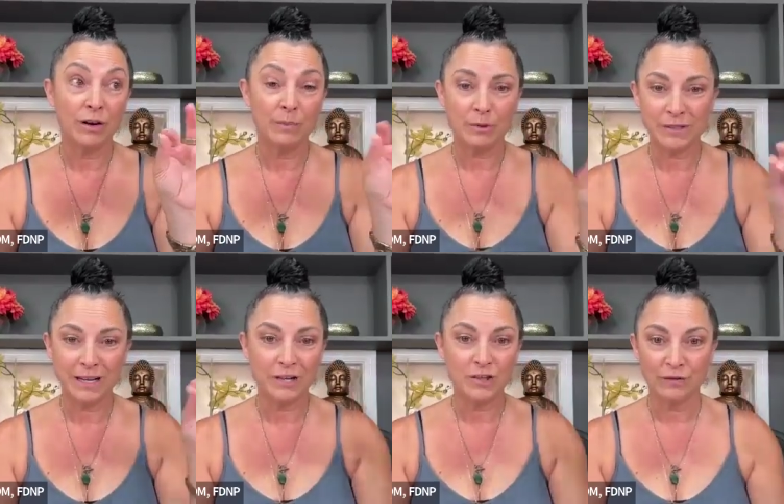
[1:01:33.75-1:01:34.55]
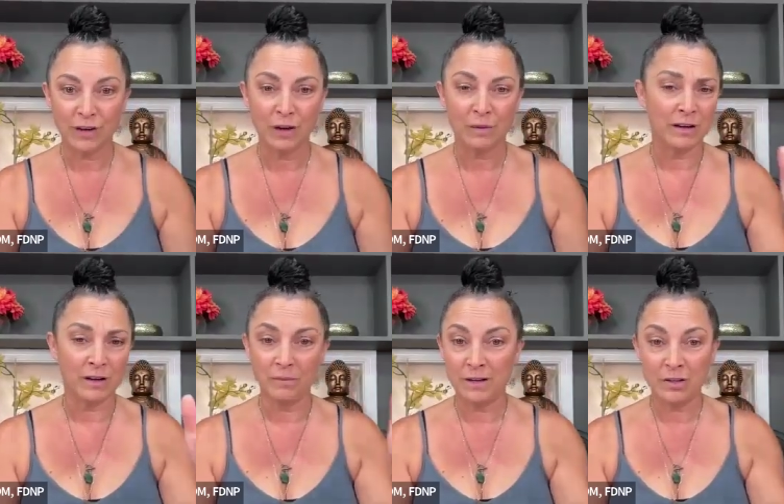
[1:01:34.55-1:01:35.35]
a percentage of
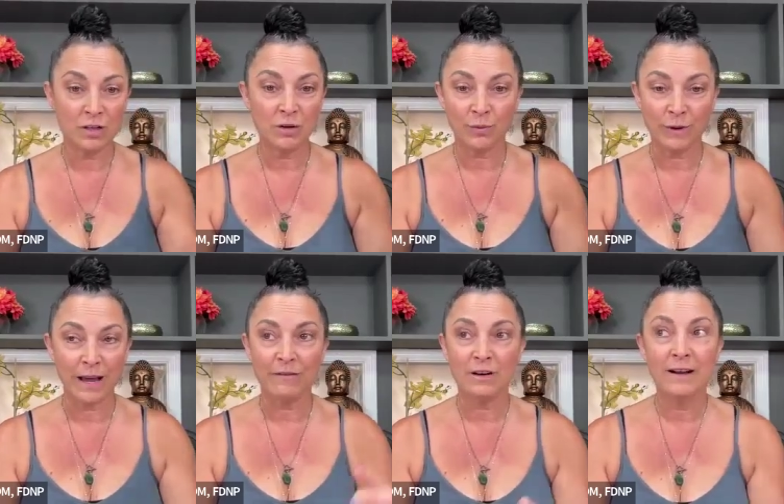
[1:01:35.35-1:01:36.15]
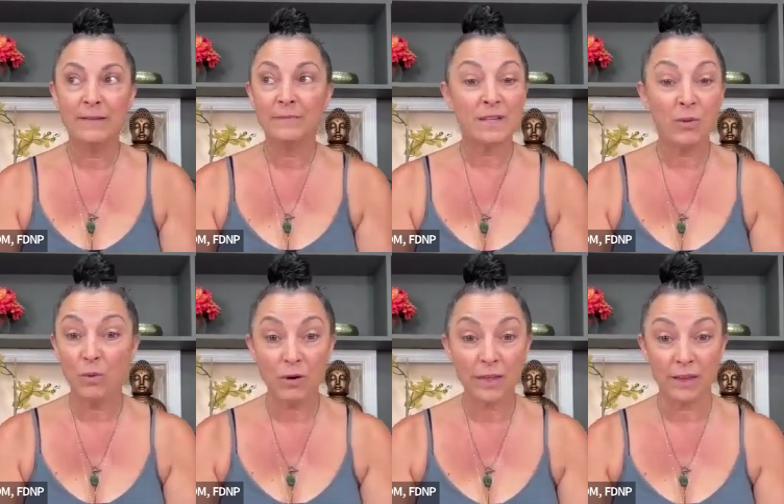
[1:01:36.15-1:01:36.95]
commission or whatever, not
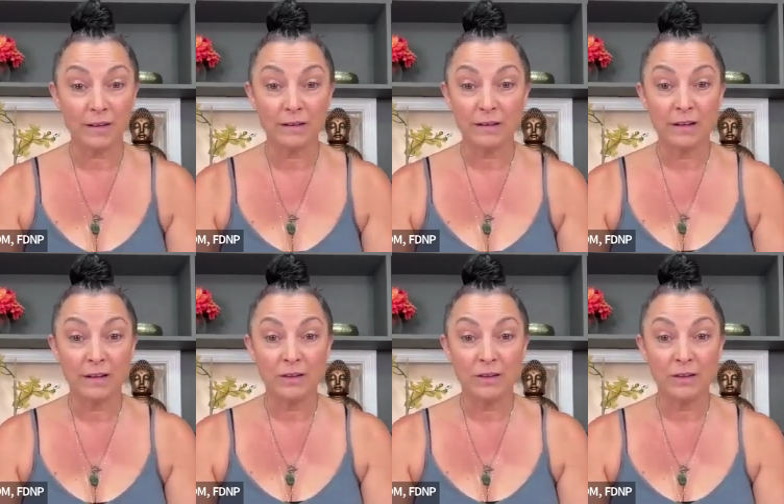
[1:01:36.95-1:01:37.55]
worth it.